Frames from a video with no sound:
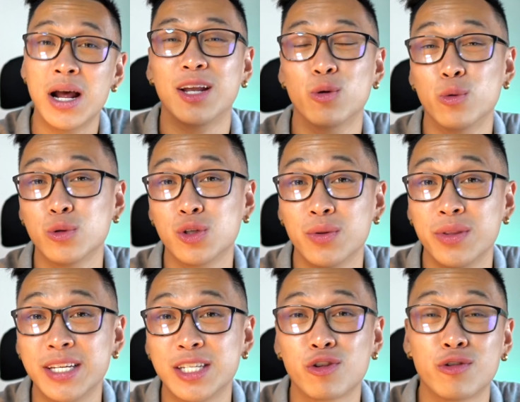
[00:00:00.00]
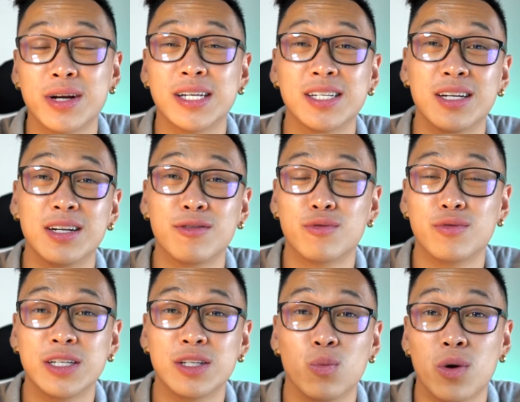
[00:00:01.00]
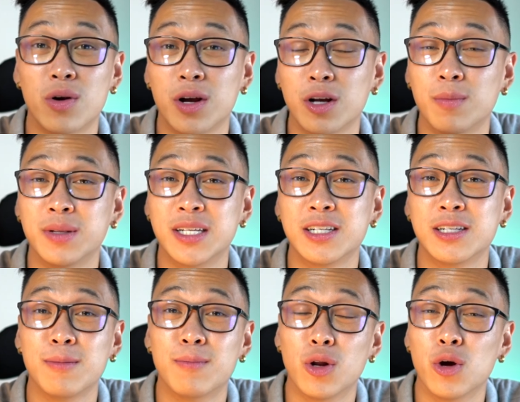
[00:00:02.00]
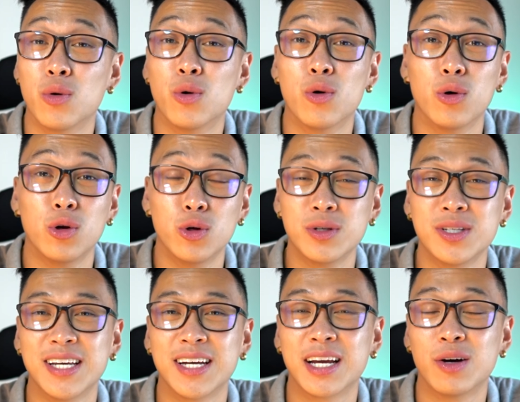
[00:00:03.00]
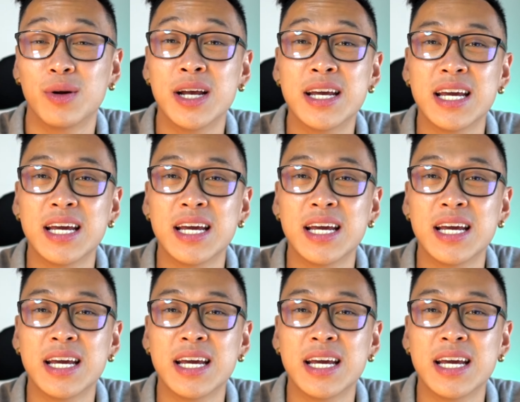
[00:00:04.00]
and also this creates another reason where I could potentially blow or lose the account